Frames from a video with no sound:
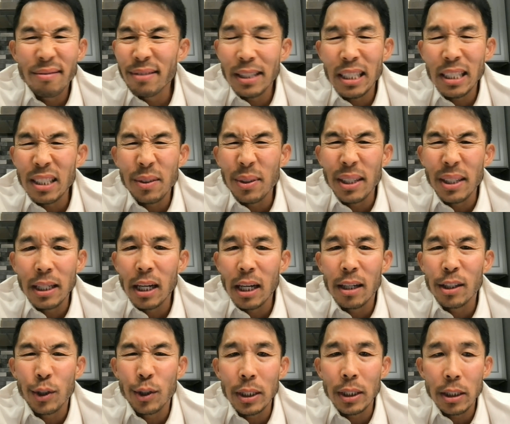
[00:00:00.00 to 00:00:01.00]
and she doesn't really
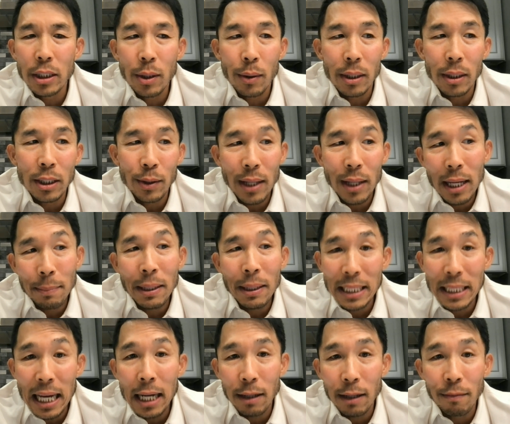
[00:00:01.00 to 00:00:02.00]
care to drink soda, so that
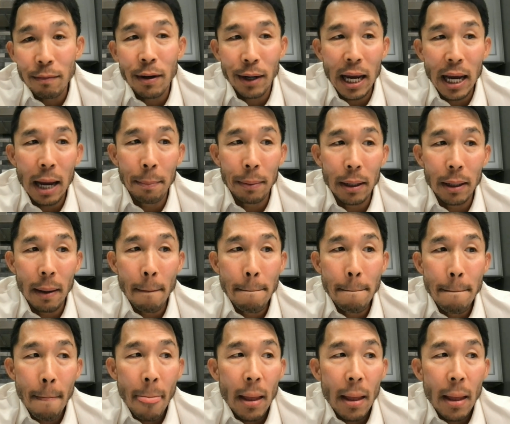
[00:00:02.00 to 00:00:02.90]
makes daddy very happy.